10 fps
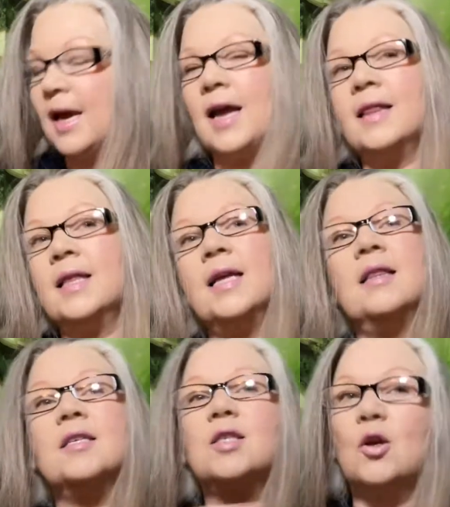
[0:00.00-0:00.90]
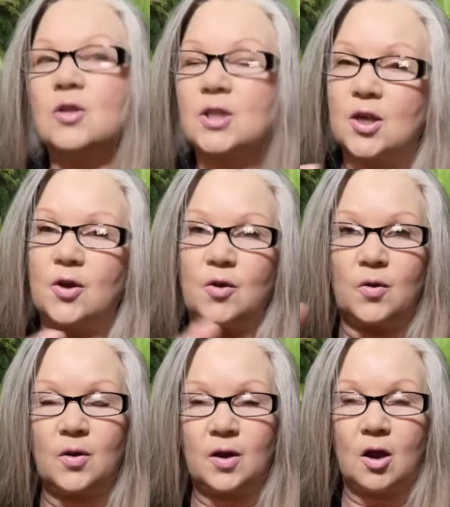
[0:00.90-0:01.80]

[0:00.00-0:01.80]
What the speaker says: And then this also